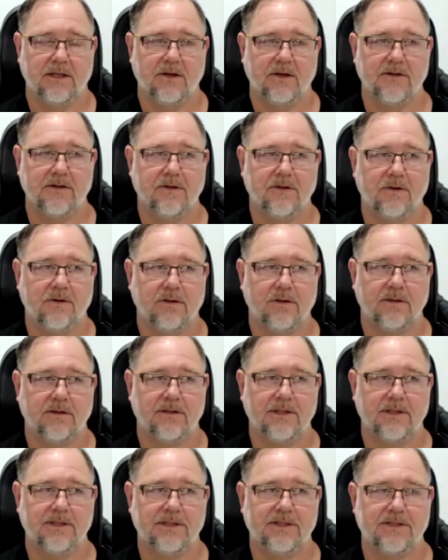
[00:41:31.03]
And I
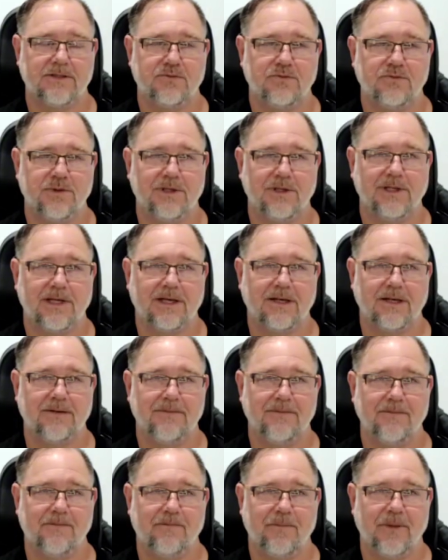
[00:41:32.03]
thought, this is really
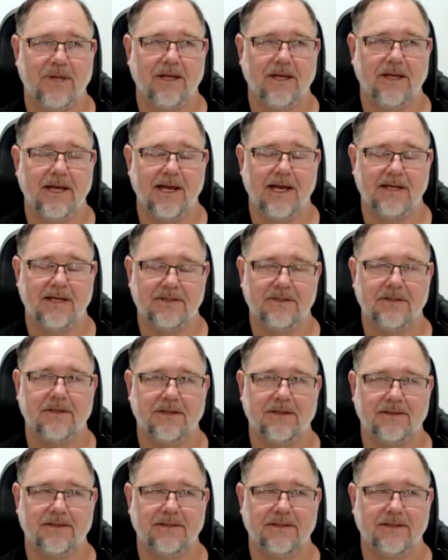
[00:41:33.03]

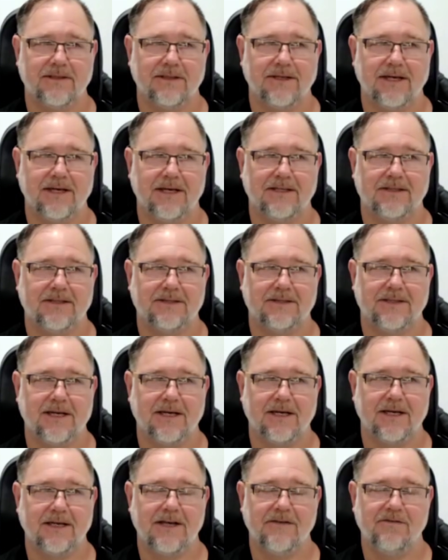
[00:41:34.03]
excellent. It's
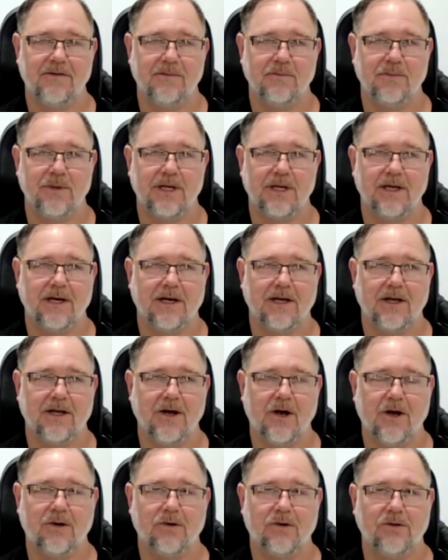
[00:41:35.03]
giving me a
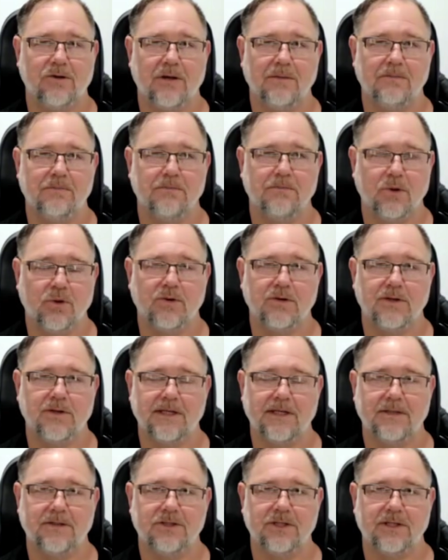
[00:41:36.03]
whole lot more
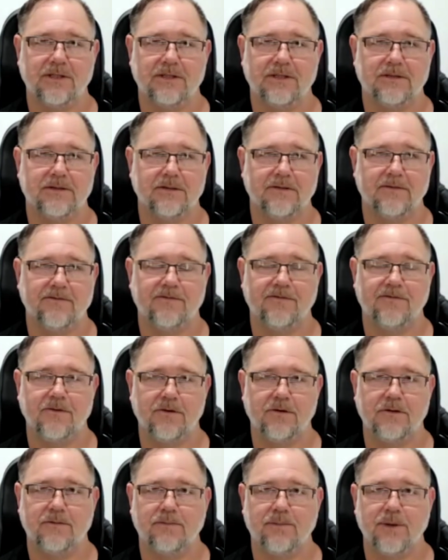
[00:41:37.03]
than just
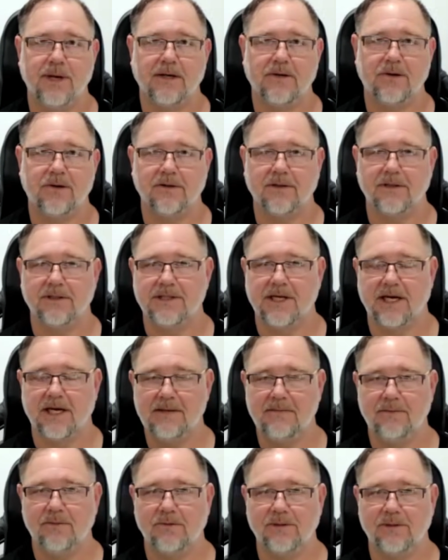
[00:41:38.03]
food back on the
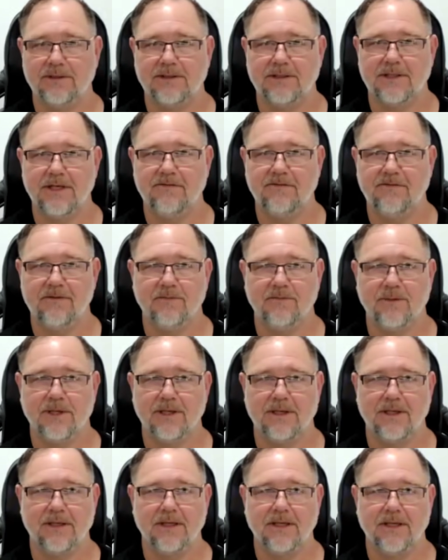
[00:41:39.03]
table. It's giving
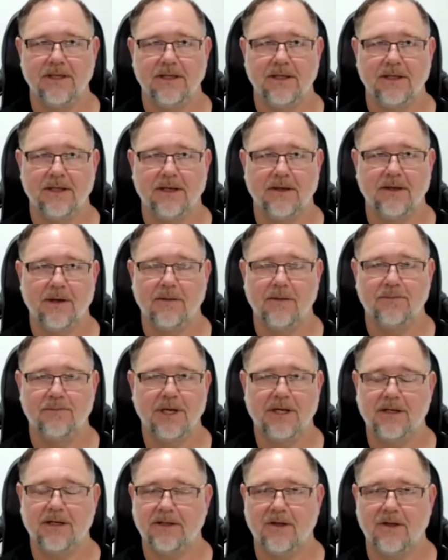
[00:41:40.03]
me a
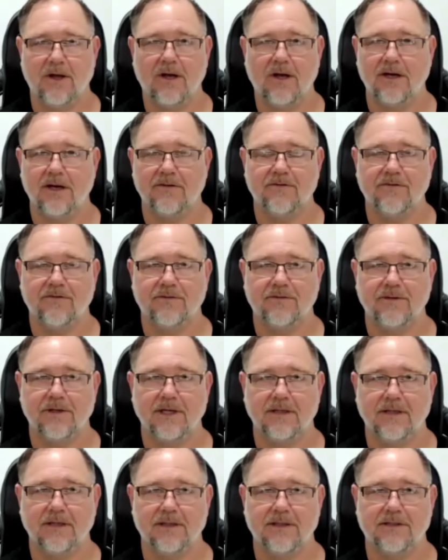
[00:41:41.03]
better life,
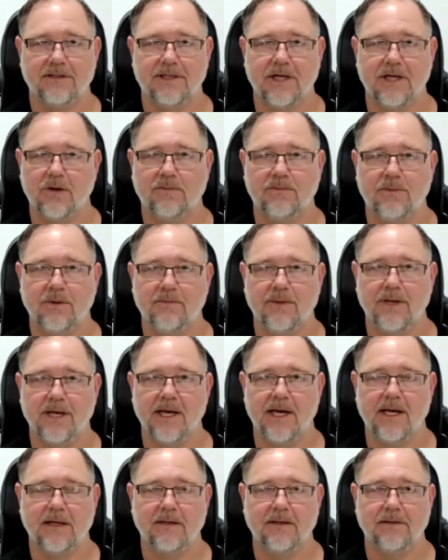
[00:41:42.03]
and it's helping me
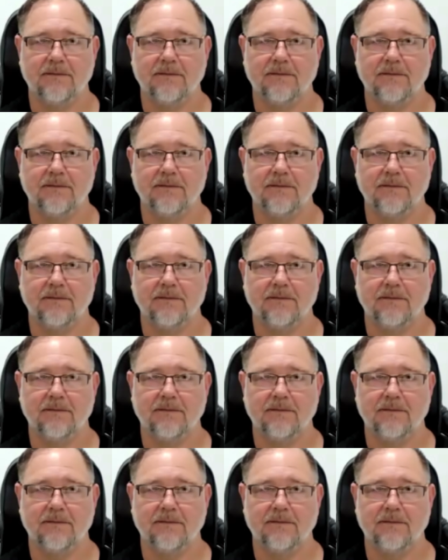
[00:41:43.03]
out.